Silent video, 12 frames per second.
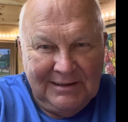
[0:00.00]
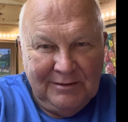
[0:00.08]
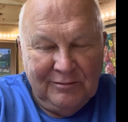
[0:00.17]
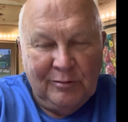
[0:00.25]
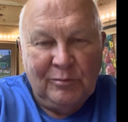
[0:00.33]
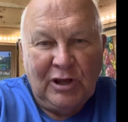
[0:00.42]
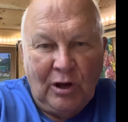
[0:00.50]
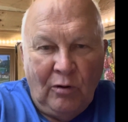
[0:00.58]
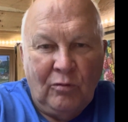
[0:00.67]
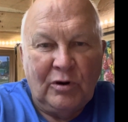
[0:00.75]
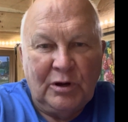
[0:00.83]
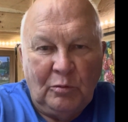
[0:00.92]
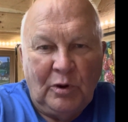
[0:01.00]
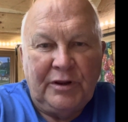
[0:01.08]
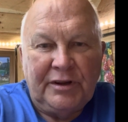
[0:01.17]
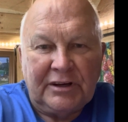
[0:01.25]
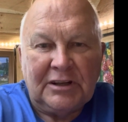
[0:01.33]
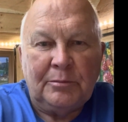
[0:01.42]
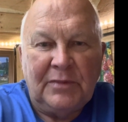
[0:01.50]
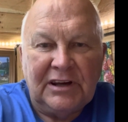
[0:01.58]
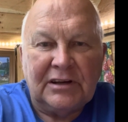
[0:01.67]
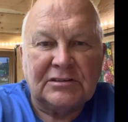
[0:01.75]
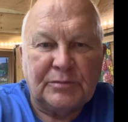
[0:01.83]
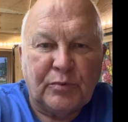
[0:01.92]
from the only one that can
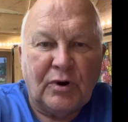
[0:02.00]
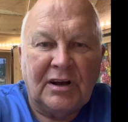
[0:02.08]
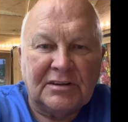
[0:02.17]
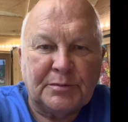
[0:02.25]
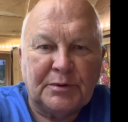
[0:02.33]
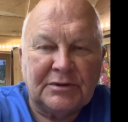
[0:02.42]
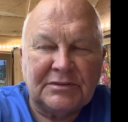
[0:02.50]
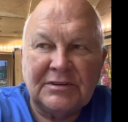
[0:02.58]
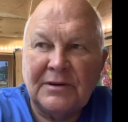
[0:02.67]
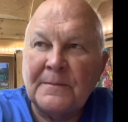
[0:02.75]
make us prosperous.